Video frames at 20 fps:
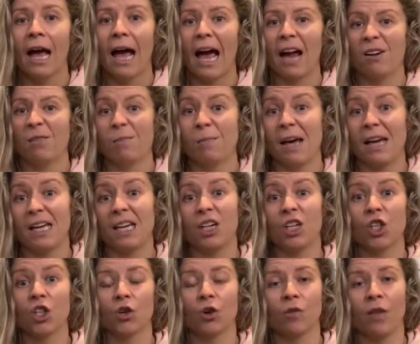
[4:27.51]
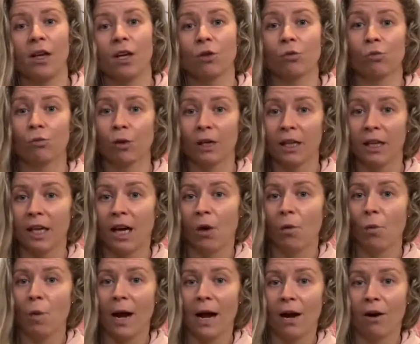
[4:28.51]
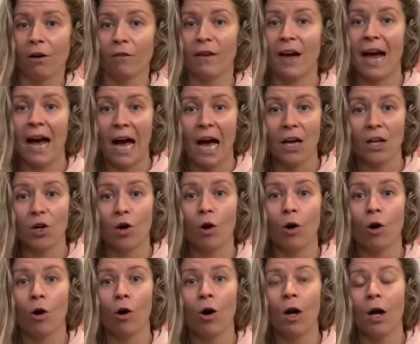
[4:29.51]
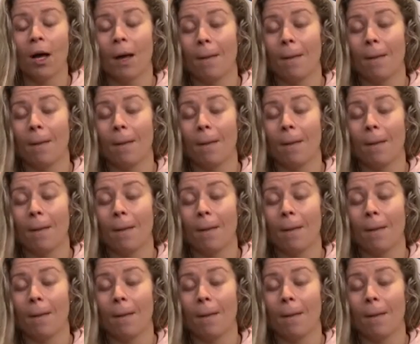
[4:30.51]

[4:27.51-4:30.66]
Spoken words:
and making sure that you're really aware of how you're